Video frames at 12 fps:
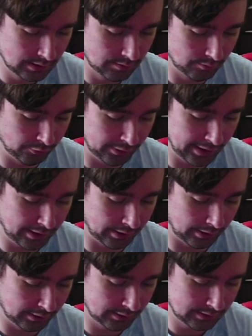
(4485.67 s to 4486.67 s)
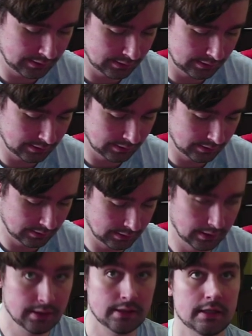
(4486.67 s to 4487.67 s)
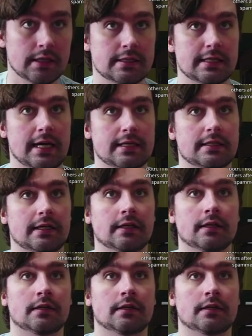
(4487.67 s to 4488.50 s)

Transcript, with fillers: Brianna is asking.